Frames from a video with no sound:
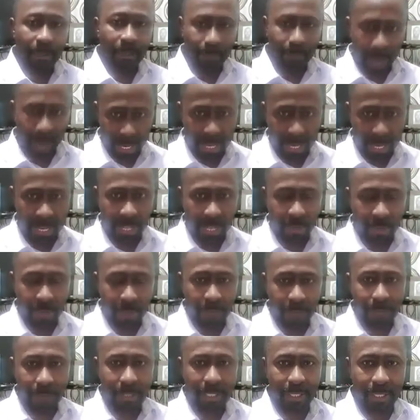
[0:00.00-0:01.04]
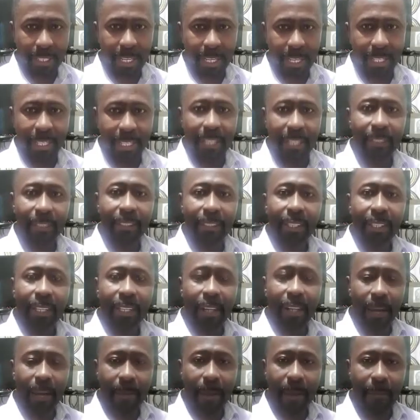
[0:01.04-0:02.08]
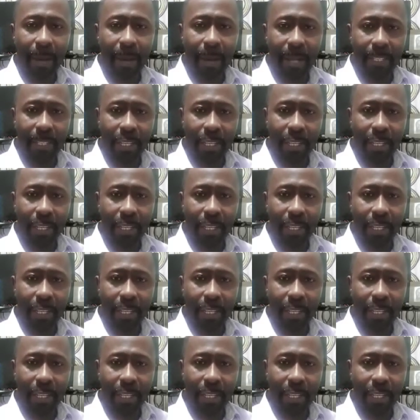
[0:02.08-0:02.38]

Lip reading: Back again to the First Lady. Remember